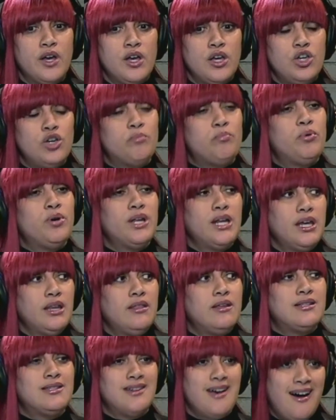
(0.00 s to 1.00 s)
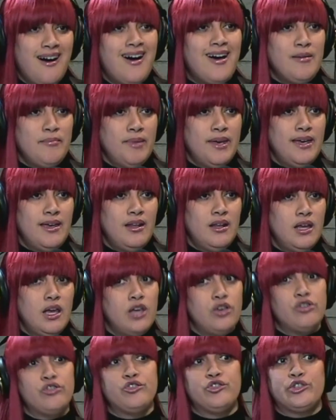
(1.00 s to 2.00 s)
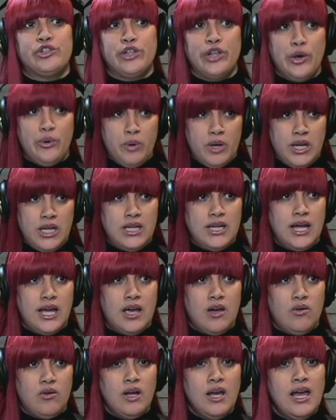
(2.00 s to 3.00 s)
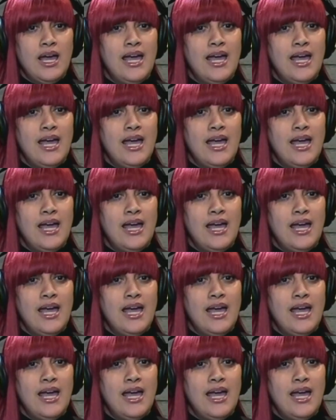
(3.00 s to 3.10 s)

you're putting the time in and you're slowing it down.